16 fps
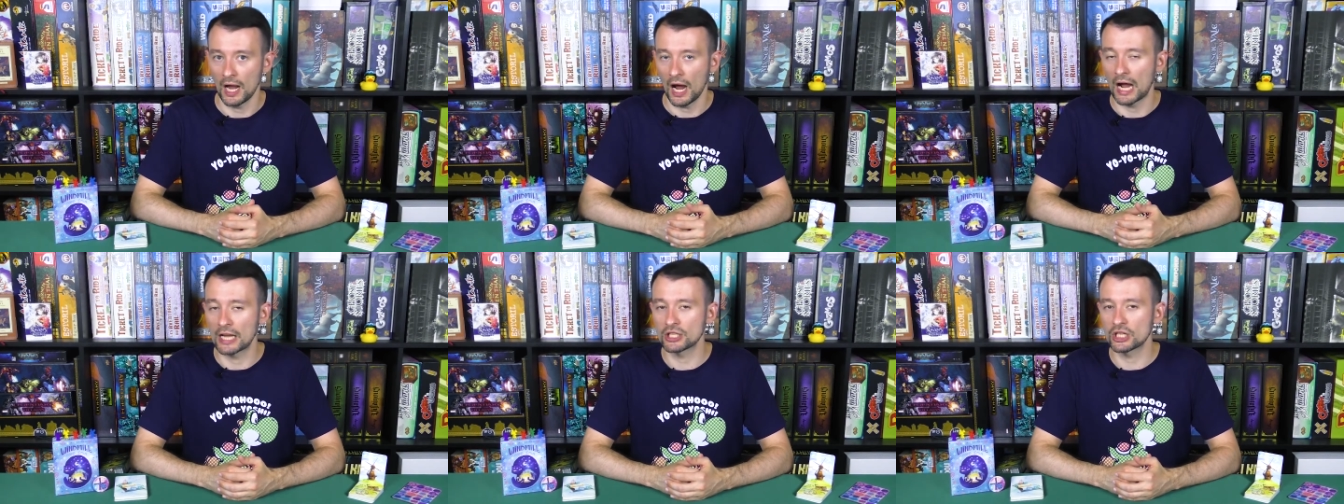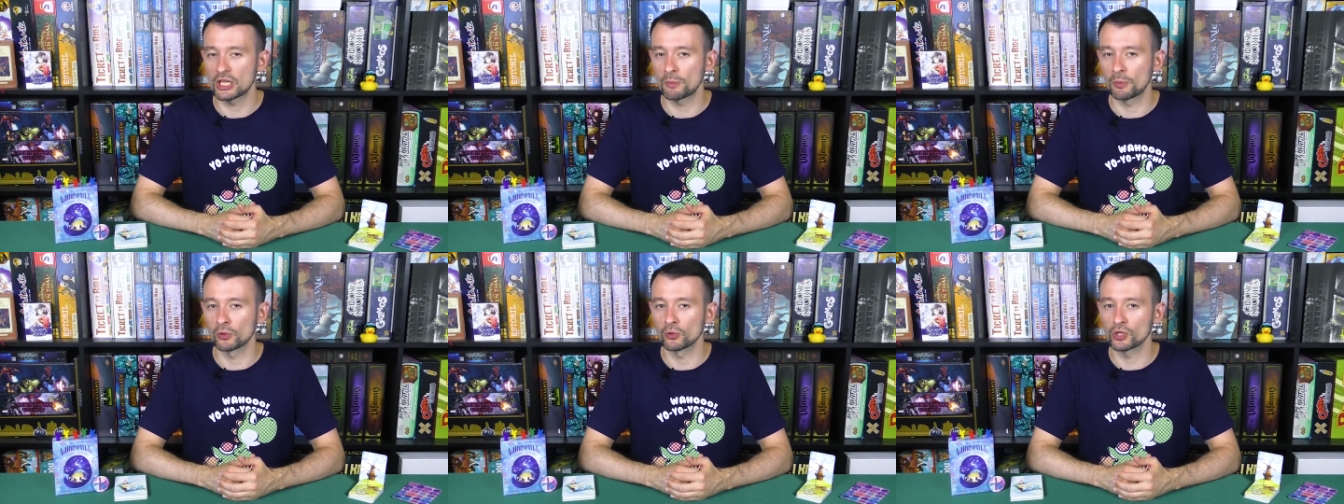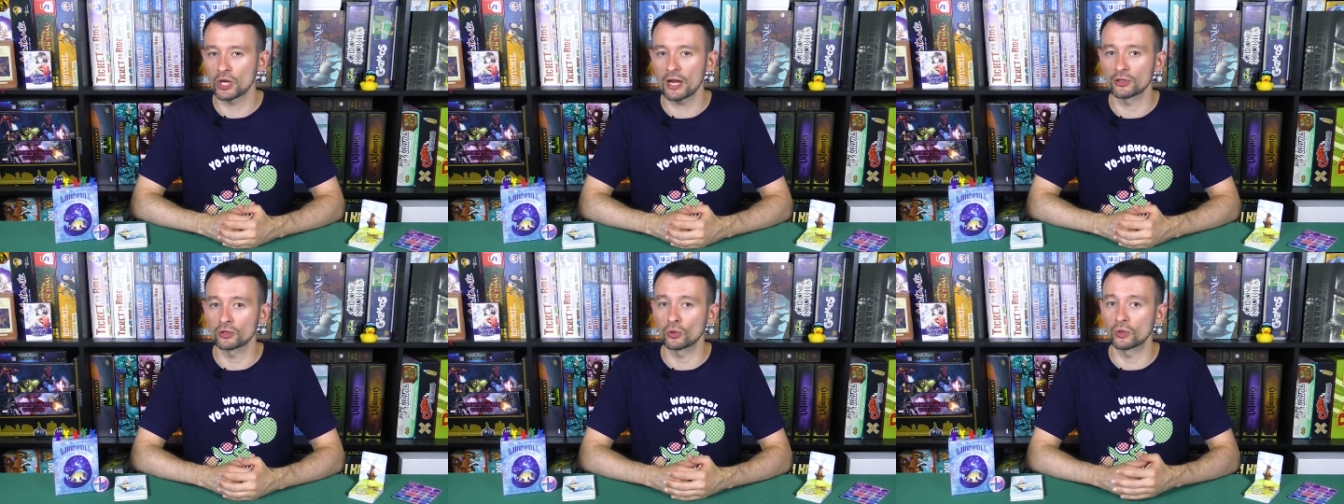Only the
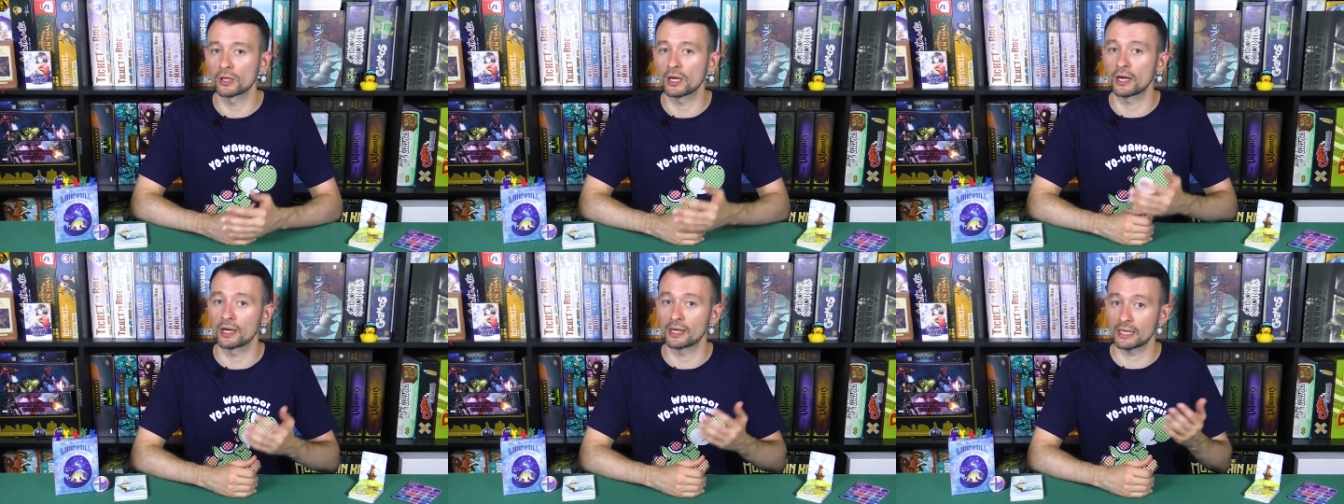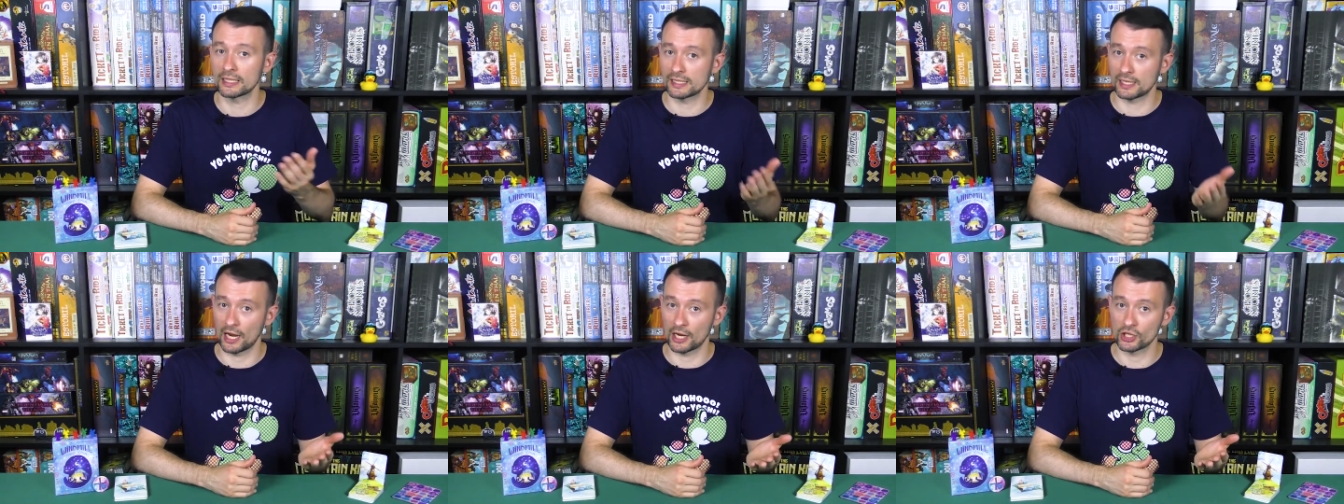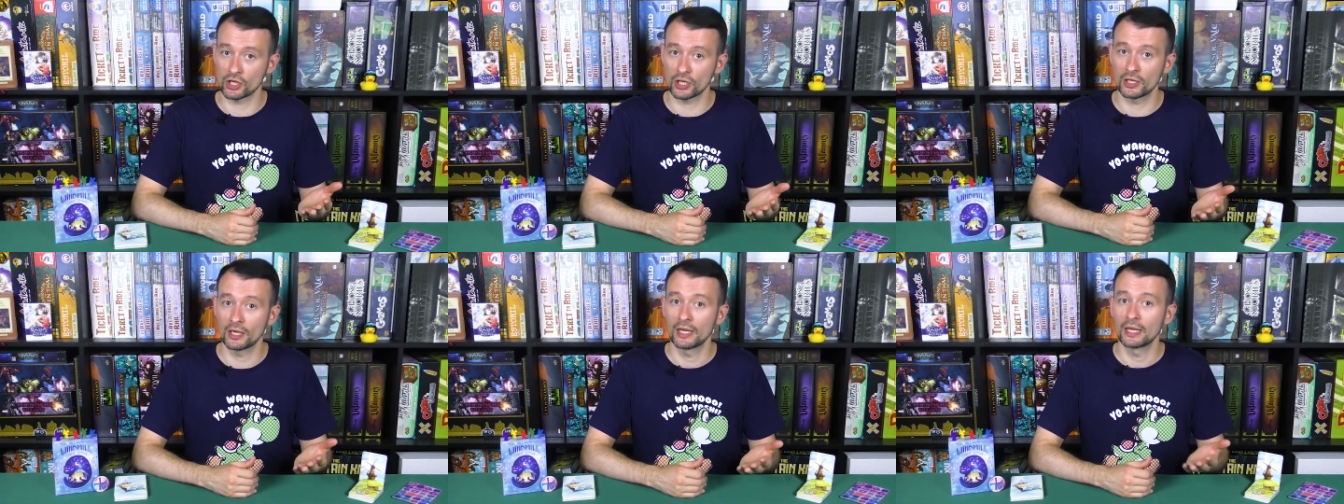storyteller and the
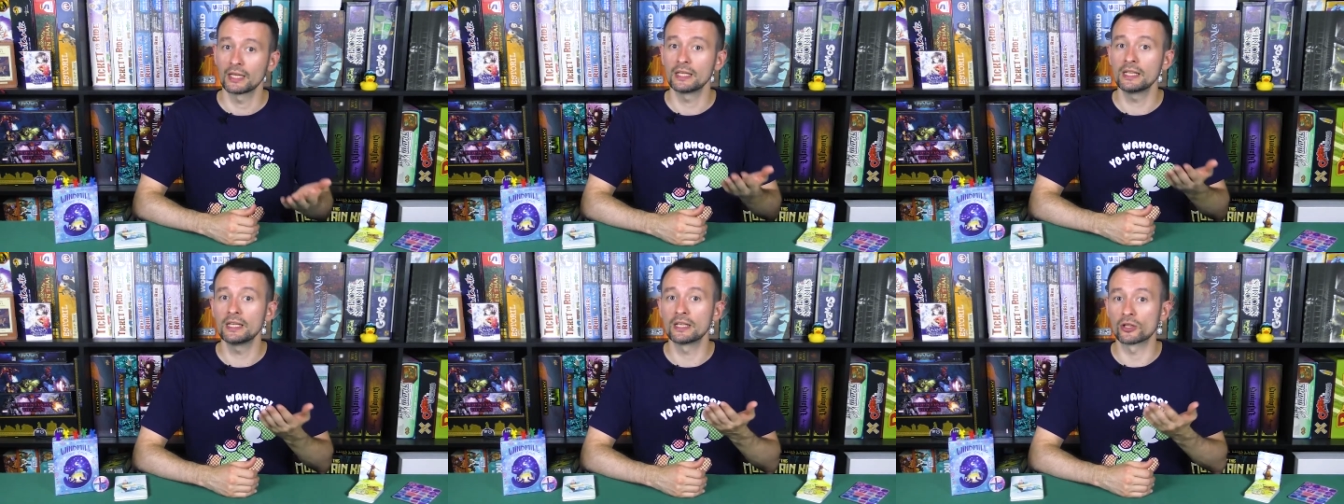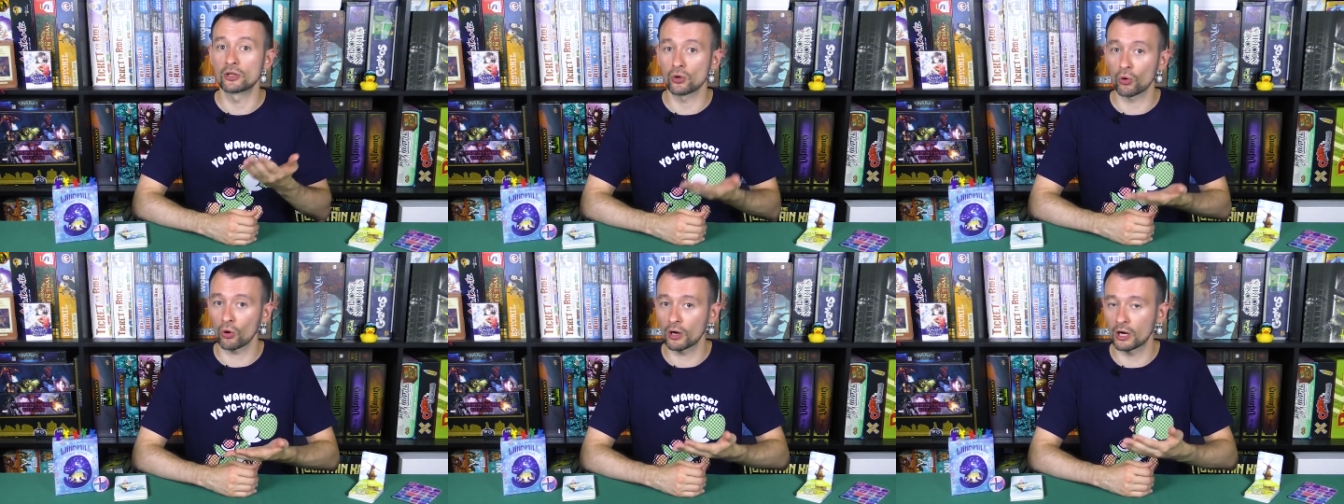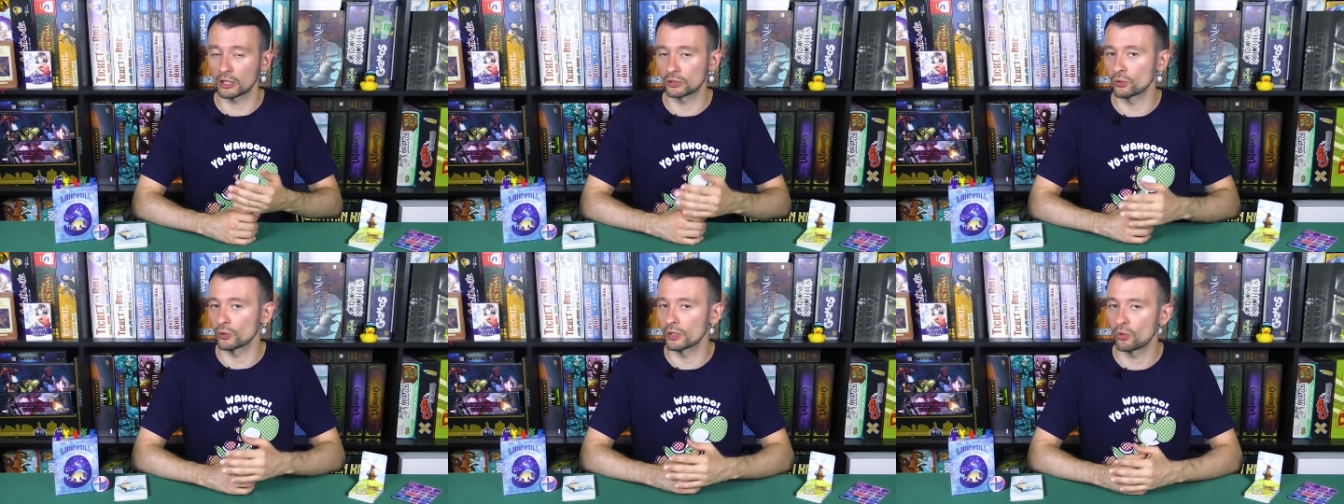player who guessed the
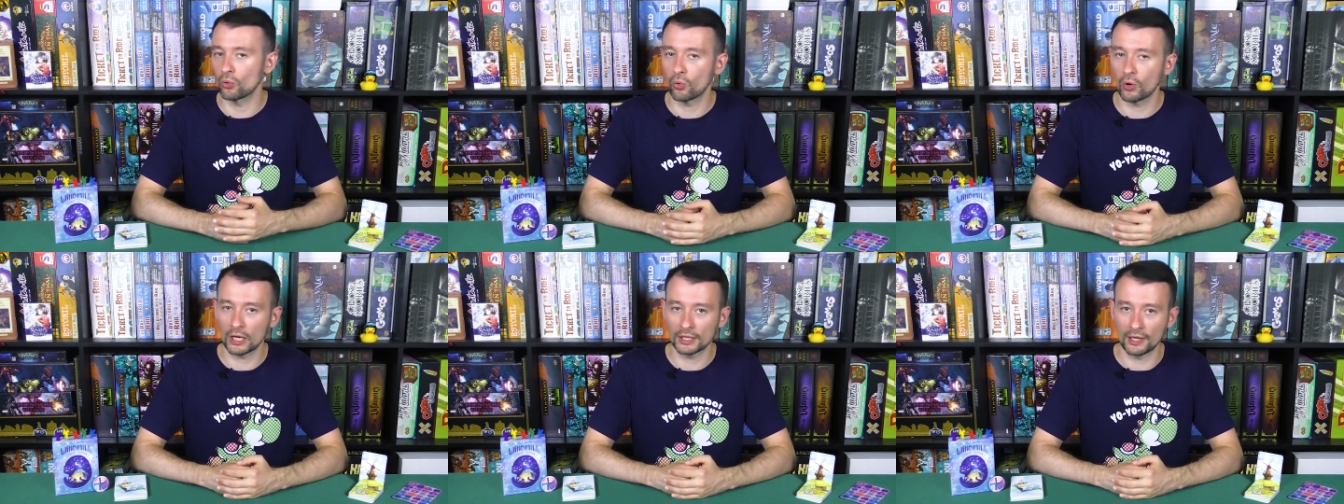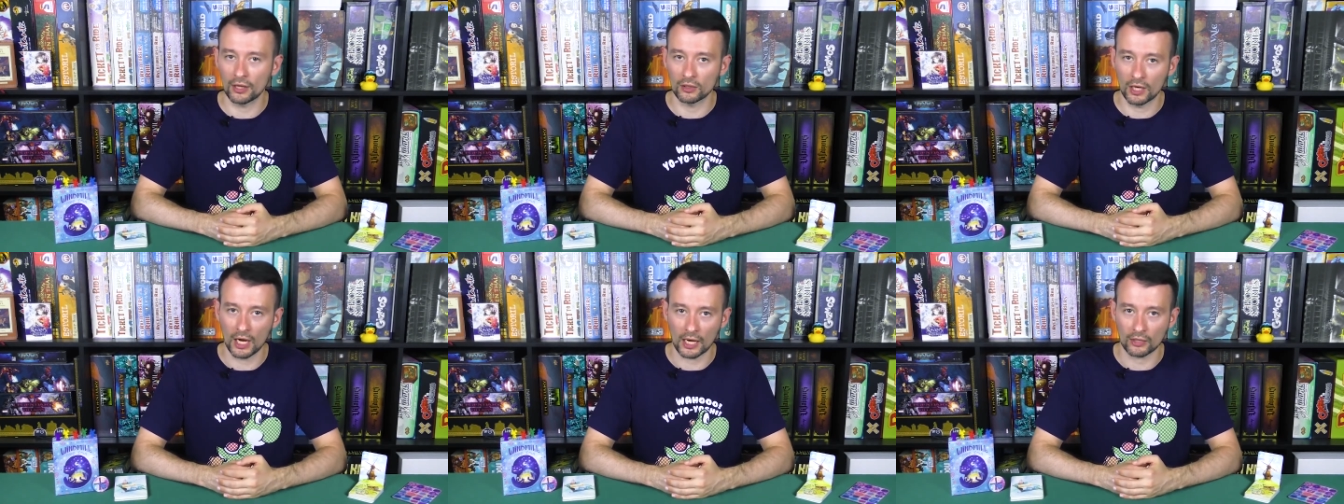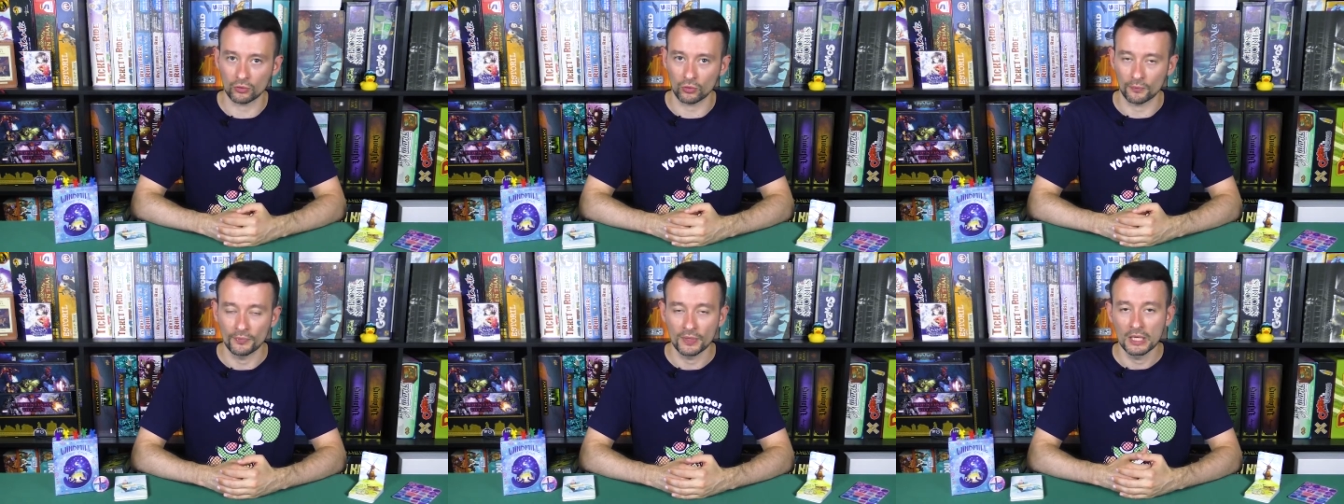card earn points.